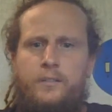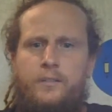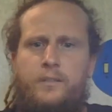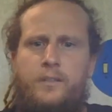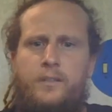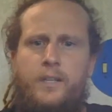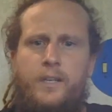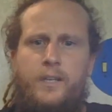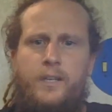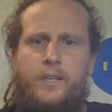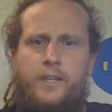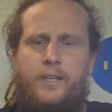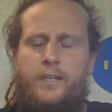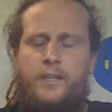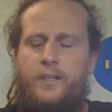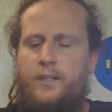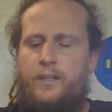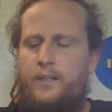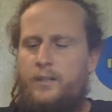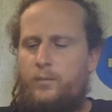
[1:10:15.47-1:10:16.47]

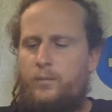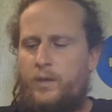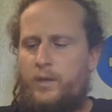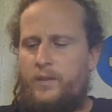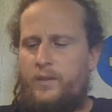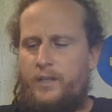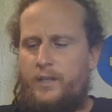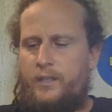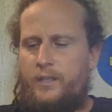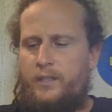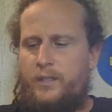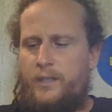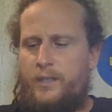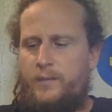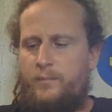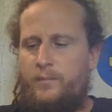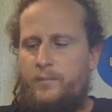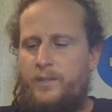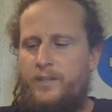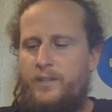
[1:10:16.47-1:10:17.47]
The one
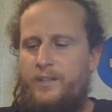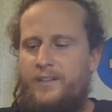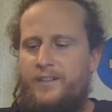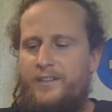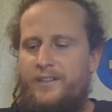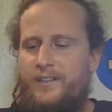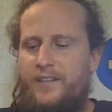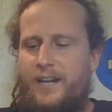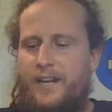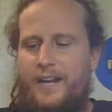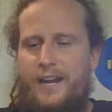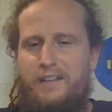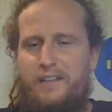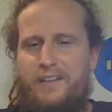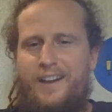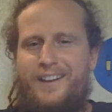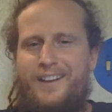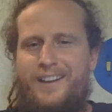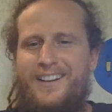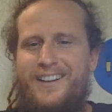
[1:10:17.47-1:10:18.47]
that
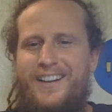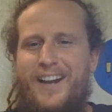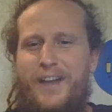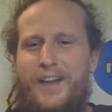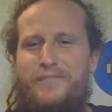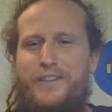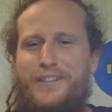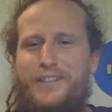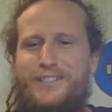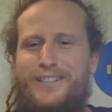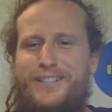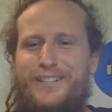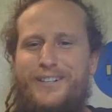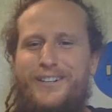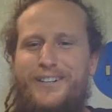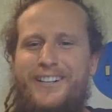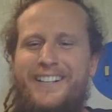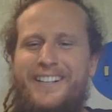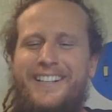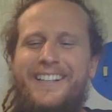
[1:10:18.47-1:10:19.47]
I felt
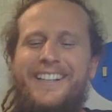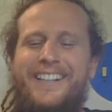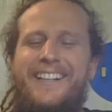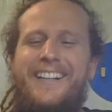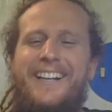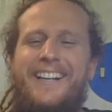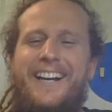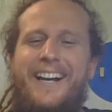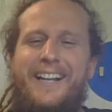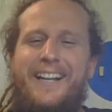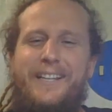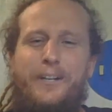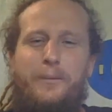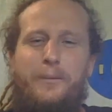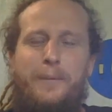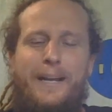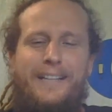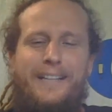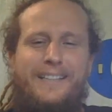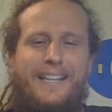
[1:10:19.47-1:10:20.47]
a little
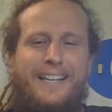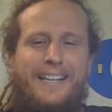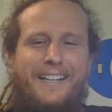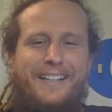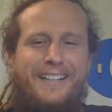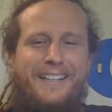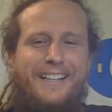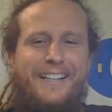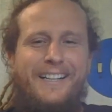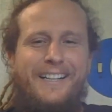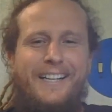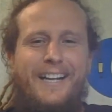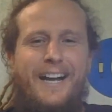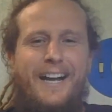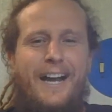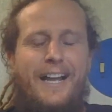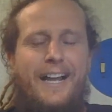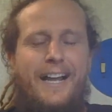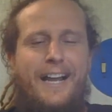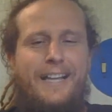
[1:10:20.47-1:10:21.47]
bad. Like
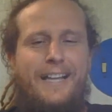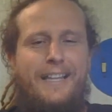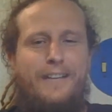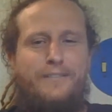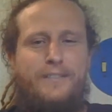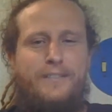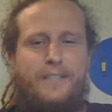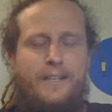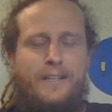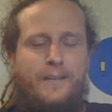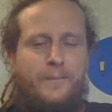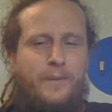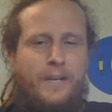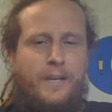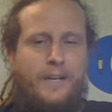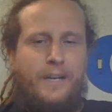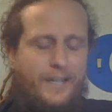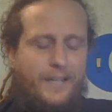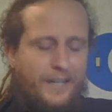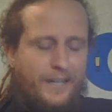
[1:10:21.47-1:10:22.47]
I left some
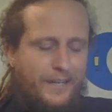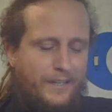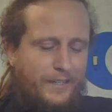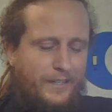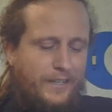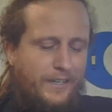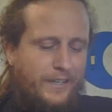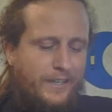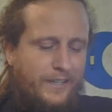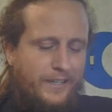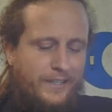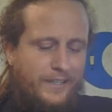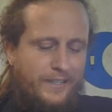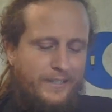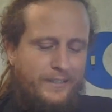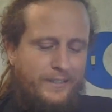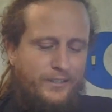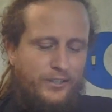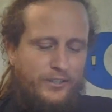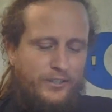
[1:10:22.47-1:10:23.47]

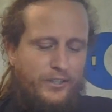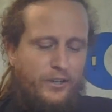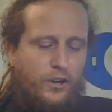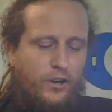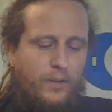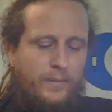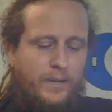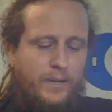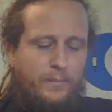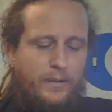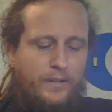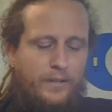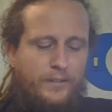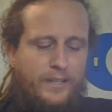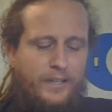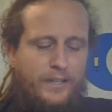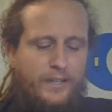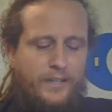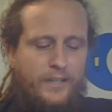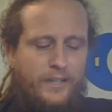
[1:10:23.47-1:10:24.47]
just a comment about
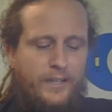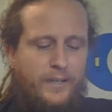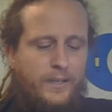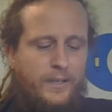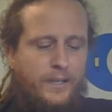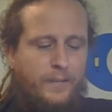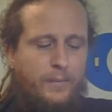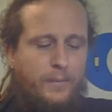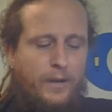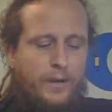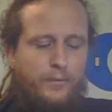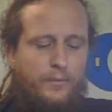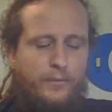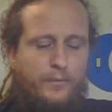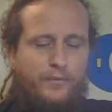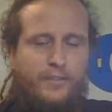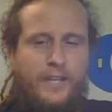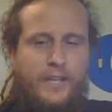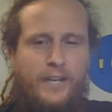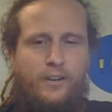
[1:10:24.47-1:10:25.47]
that about
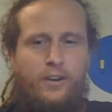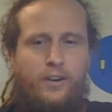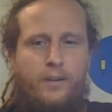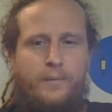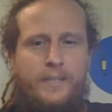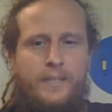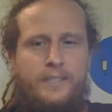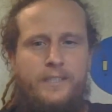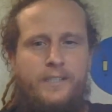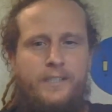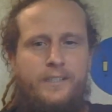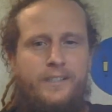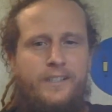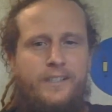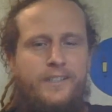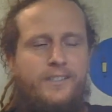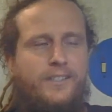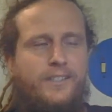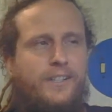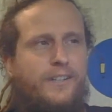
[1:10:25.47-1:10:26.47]
removing that comment
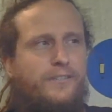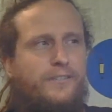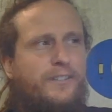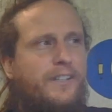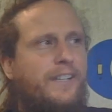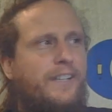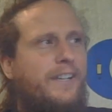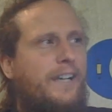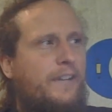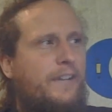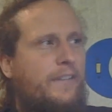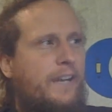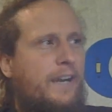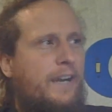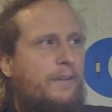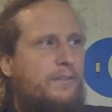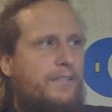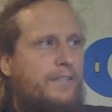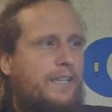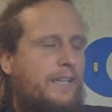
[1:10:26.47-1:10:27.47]
and stuff. And then
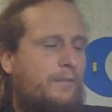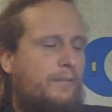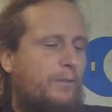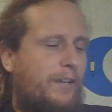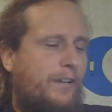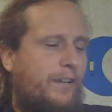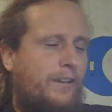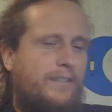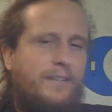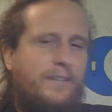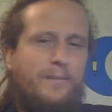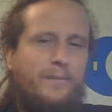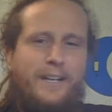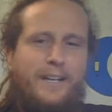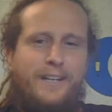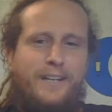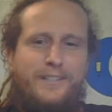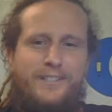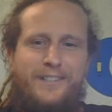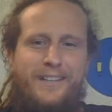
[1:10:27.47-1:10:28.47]
I was like working on something
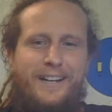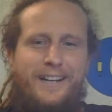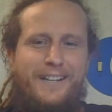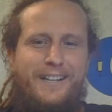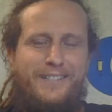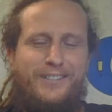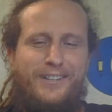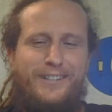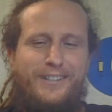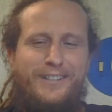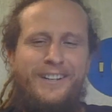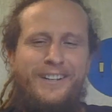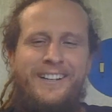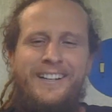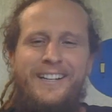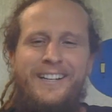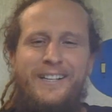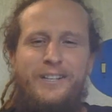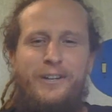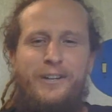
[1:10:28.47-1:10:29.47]
else, and then I saw you
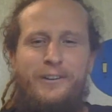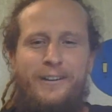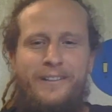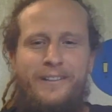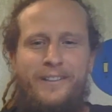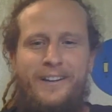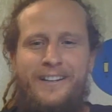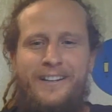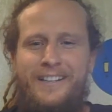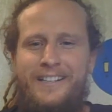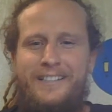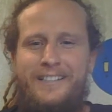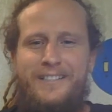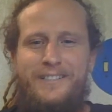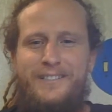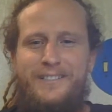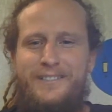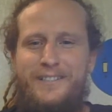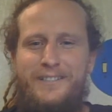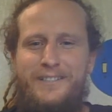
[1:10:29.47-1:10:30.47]
had written there,
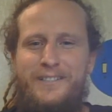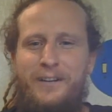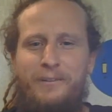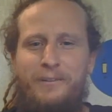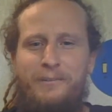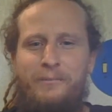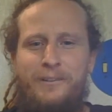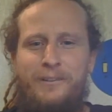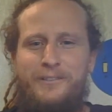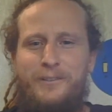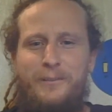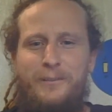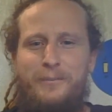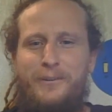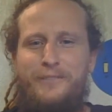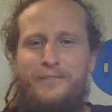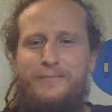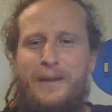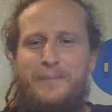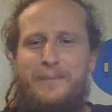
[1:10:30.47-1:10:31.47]
does no one want to
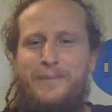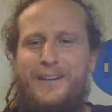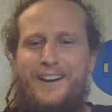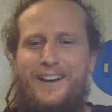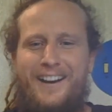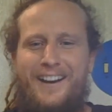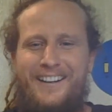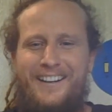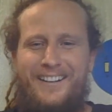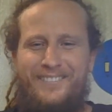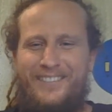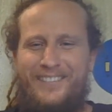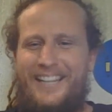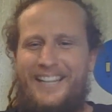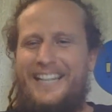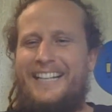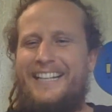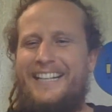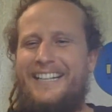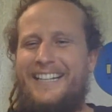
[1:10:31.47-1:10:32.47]
approve my PR? And I'm like,
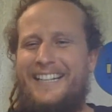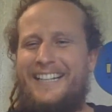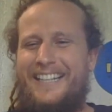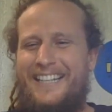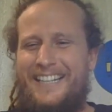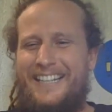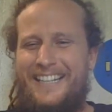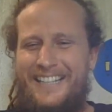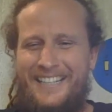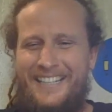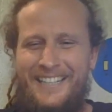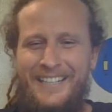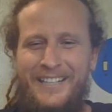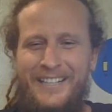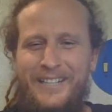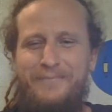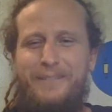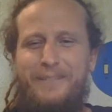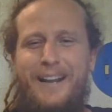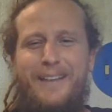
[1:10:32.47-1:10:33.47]

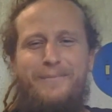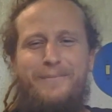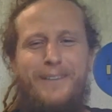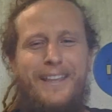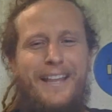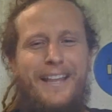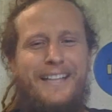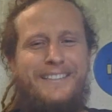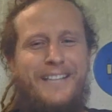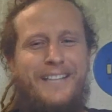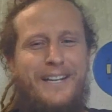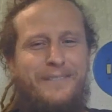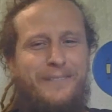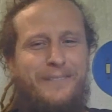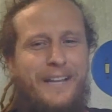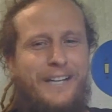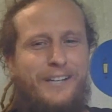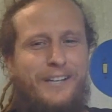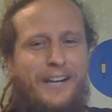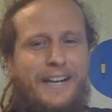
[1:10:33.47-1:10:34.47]
but by that time,
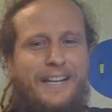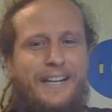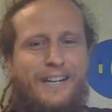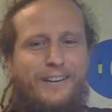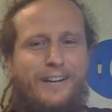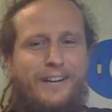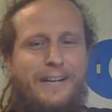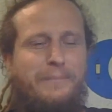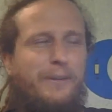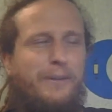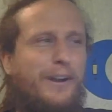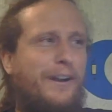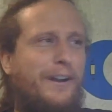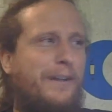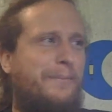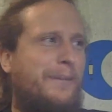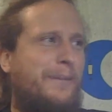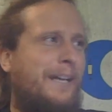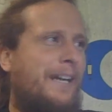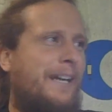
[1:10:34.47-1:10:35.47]
like Greg had already brought
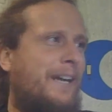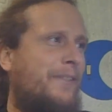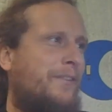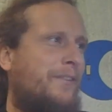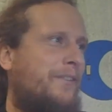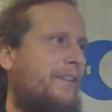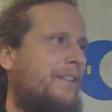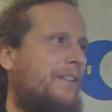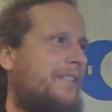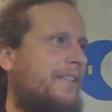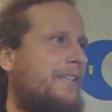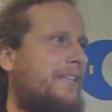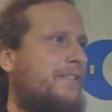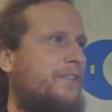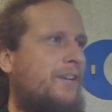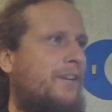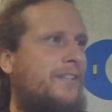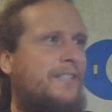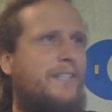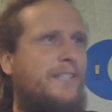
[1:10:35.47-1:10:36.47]
up like other things that he
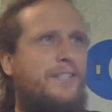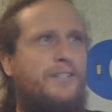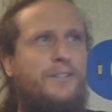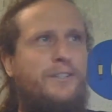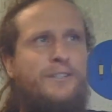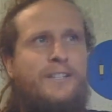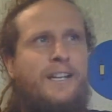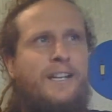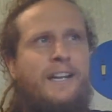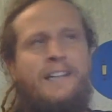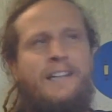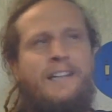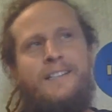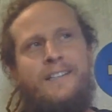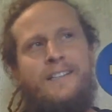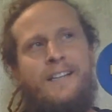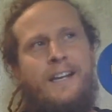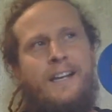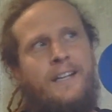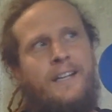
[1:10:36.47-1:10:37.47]
saw as issues that I
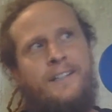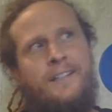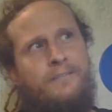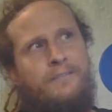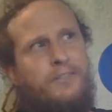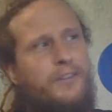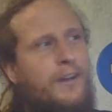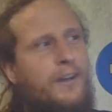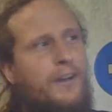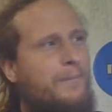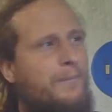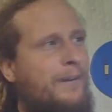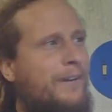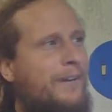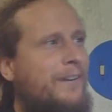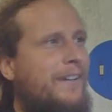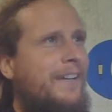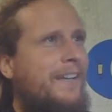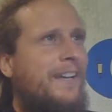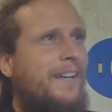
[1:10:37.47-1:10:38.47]
hadn't even thought
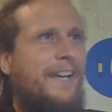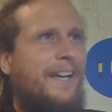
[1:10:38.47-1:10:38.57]
about.